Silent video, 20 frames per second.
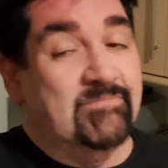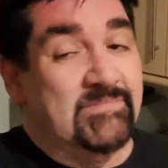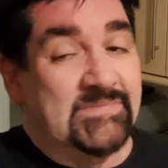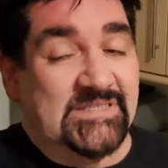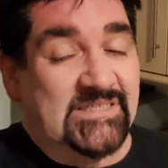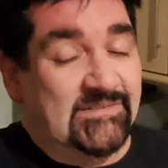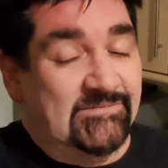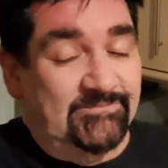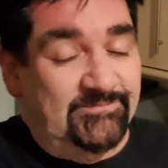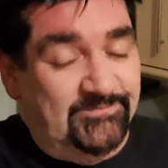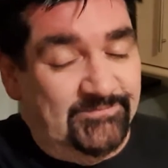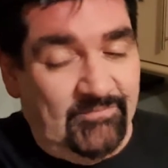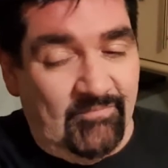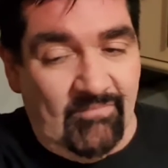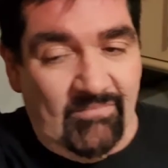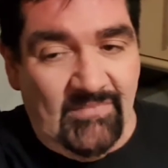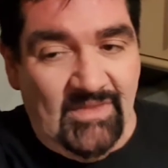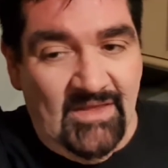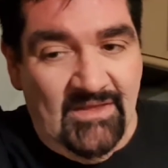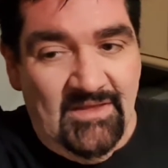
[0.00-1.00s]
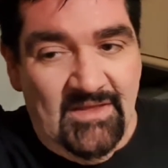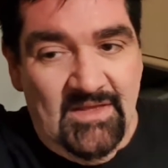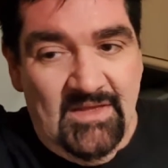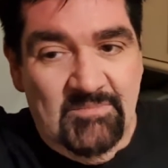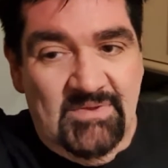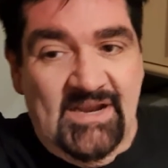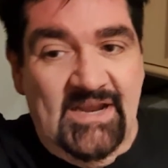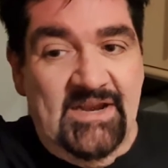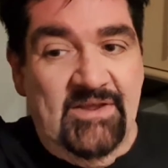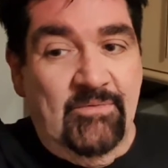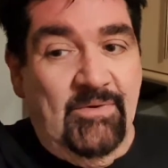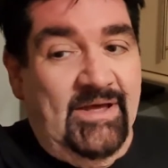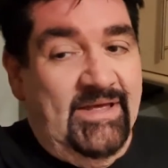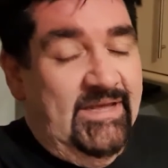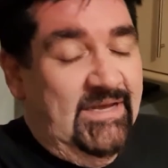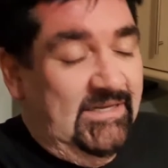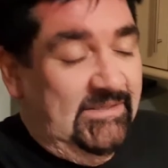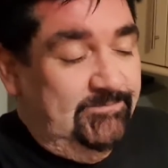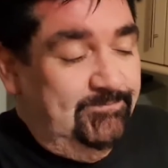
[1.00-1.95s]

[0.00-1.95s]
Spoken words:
So, but anyway,